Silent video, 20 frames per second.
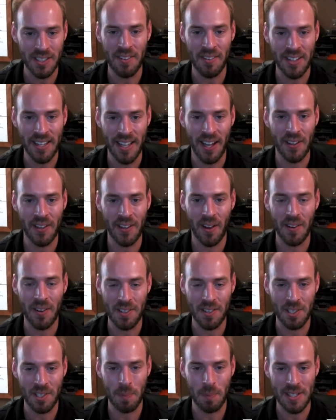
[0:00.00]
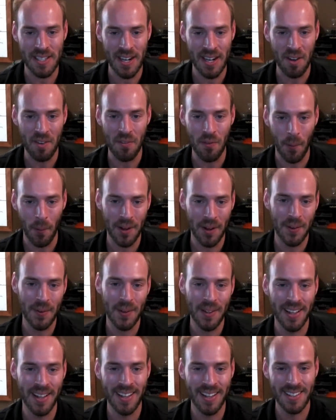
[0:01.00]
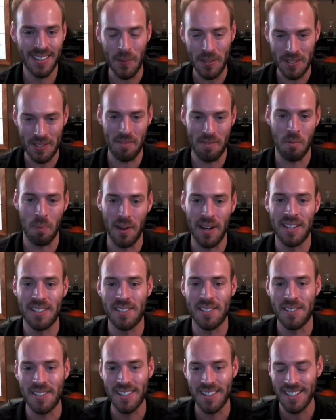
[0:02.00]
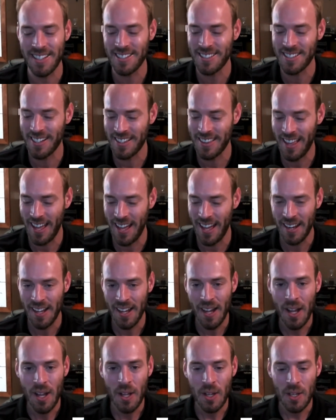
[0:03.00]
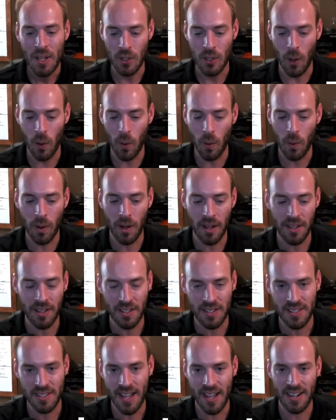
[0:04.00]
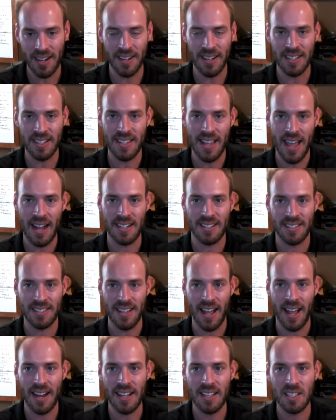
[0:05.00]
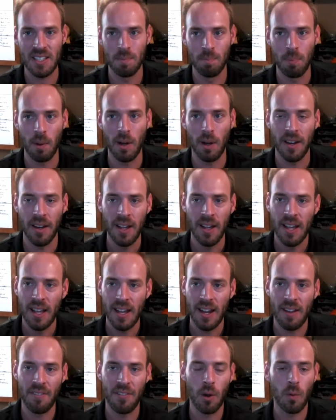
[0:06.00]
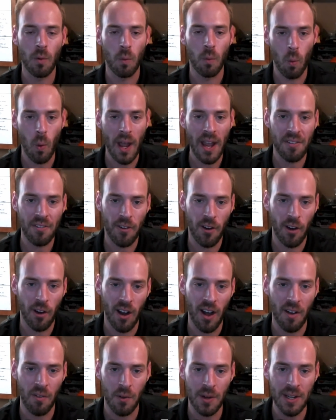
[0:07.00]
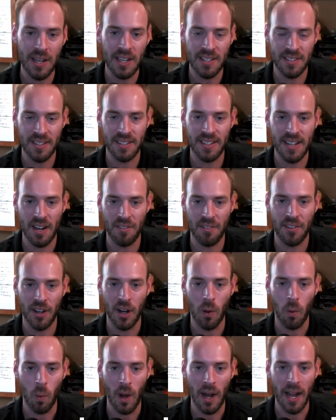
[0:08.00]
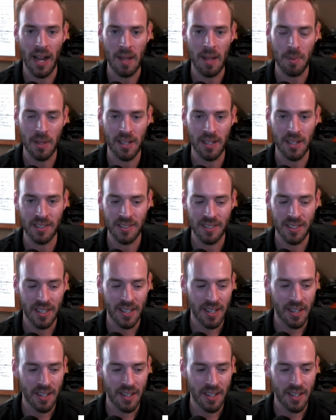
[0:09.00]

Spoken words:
you'd have a calculator that just spits it out for you. So still appraise things like that. So it's not an exact science, but if they're way far off, we need to sit down and figure out why, because